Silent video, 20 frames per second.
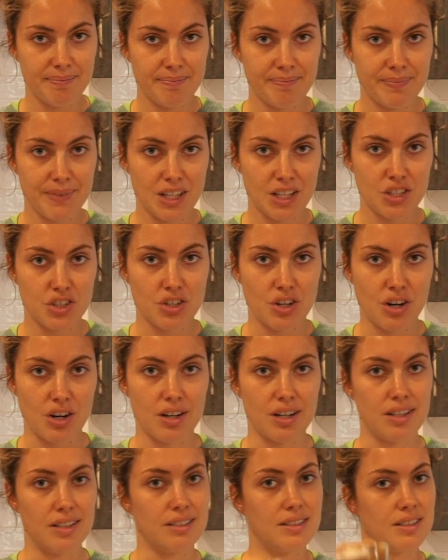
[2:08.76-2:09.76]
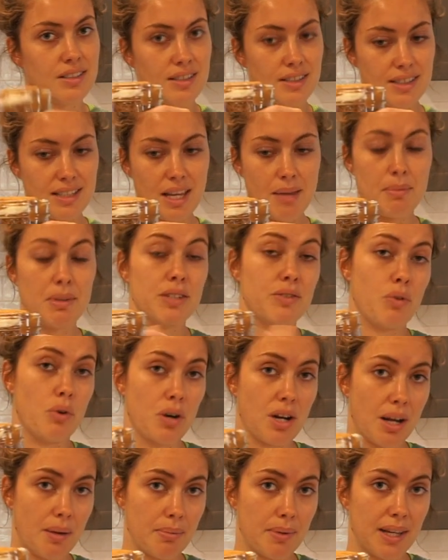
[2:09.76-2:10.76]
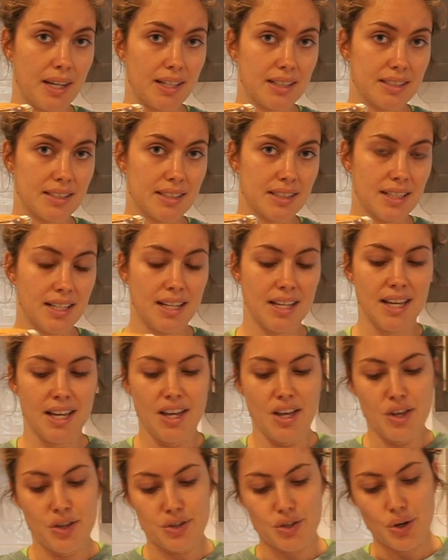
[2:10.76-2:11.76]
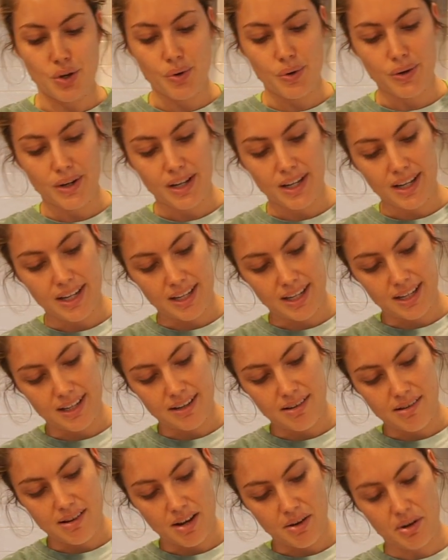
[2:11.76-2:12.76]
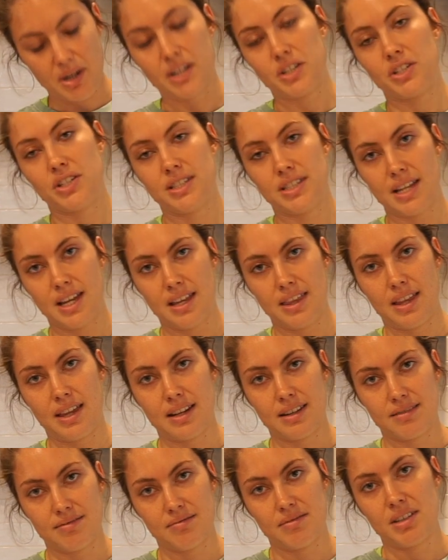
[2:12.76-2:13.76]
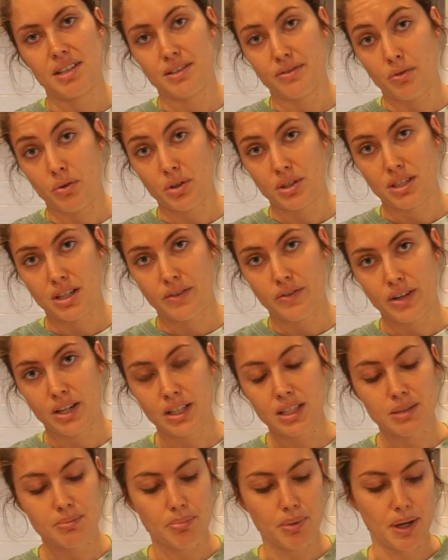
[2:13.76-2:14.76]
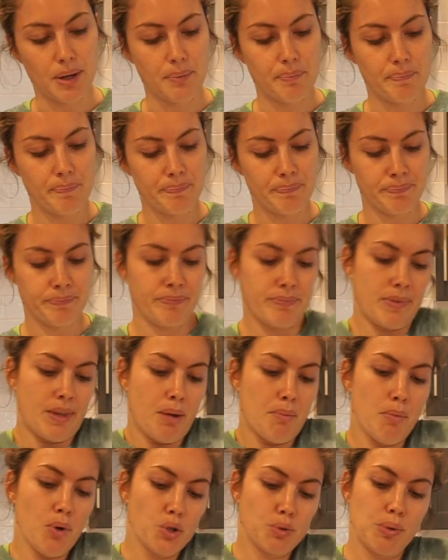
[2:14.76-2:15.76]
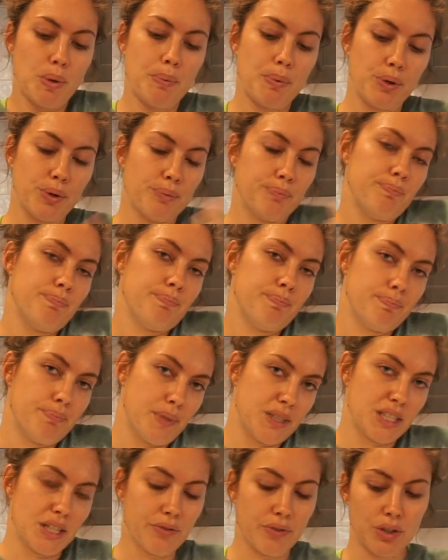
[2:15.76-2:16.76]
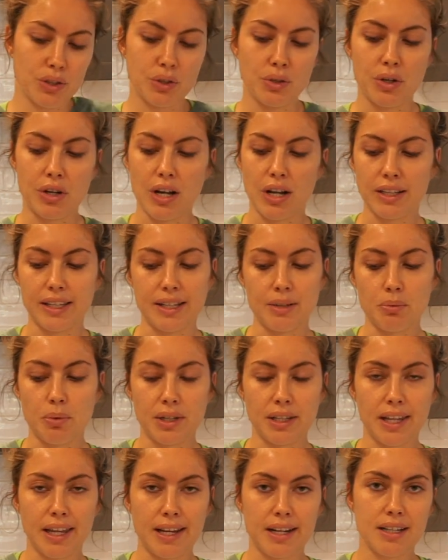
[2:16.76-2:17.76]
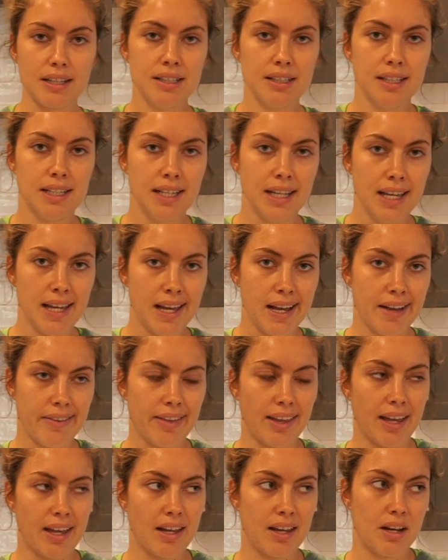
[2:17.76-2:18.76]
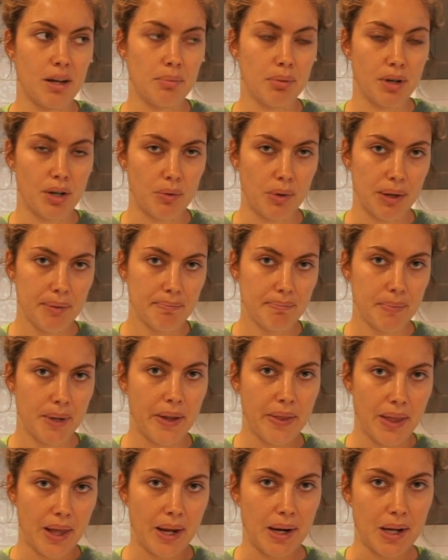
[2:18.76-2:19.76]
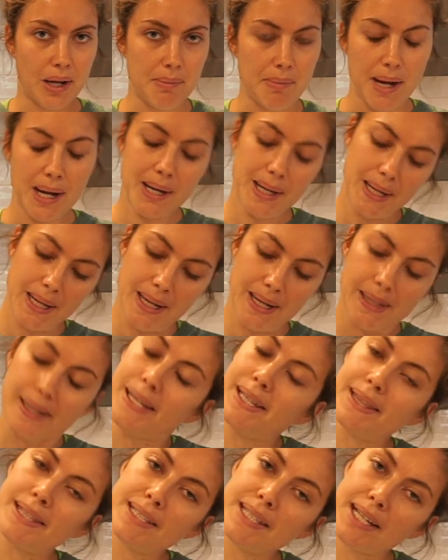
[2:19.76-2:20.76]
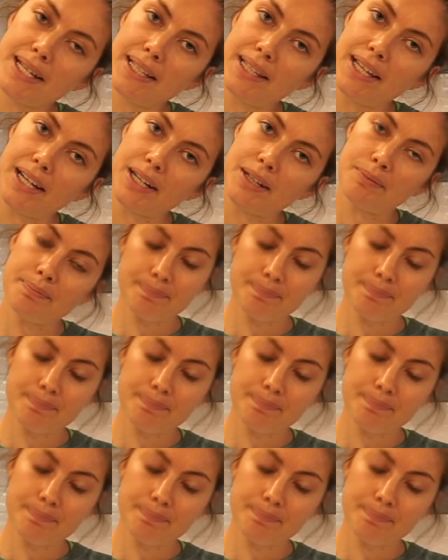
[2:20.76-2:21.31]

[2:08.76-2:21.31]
Each jar is the same as 4 cupcakes. So I would actually say that it's 4 servings, but most people, myself included, I'll eat 1 layer and then I'll put it away and then I'll come back and I'll eat the 2nd layer.